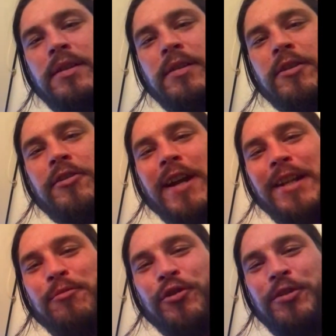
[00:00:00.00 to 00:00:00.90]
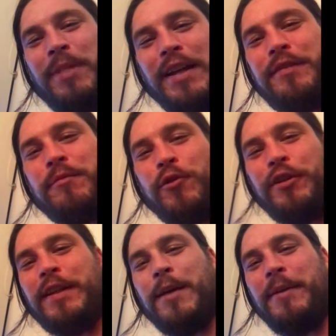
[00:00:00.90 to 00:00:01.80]
creating more space for more to
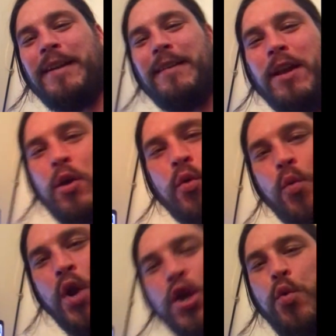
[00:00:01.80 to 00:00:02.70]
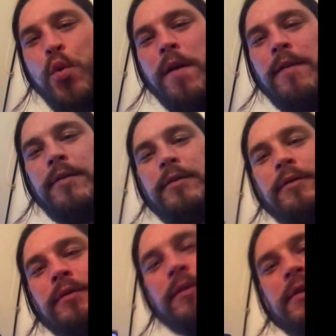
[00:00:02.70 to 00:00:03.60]
come in. Woo.
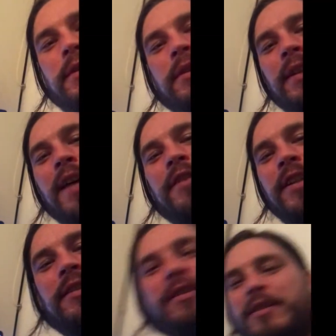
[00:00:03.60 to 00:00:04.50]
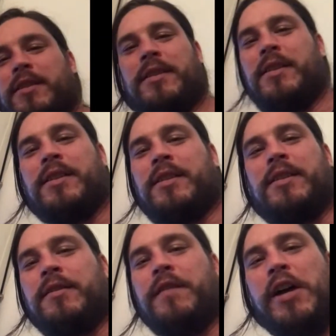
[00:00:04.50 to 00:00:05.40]
Love it.
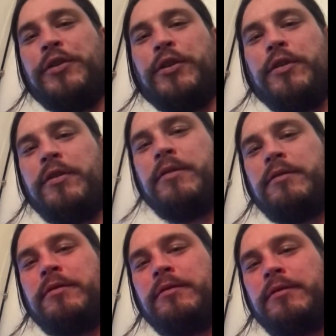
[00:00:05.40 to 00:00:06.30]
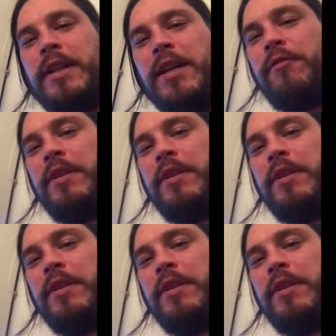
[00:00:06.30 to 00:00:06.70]
Value every